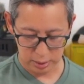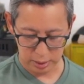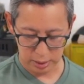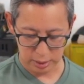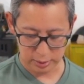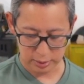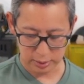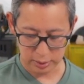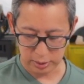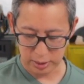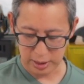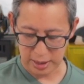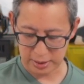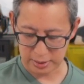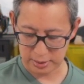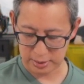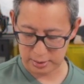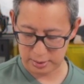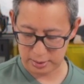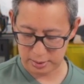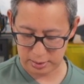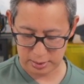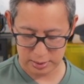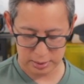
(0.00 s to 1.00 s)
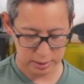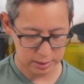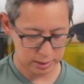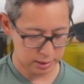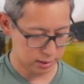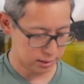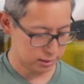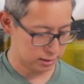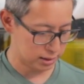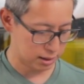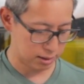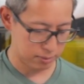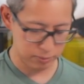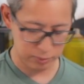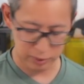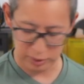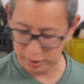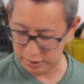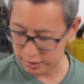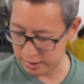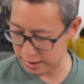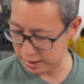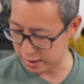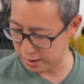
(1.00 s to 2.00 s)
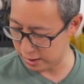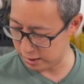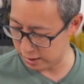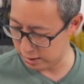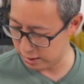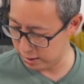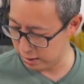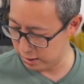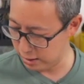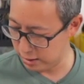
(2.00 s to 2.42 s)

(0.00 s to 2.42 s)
So that's the assembly there.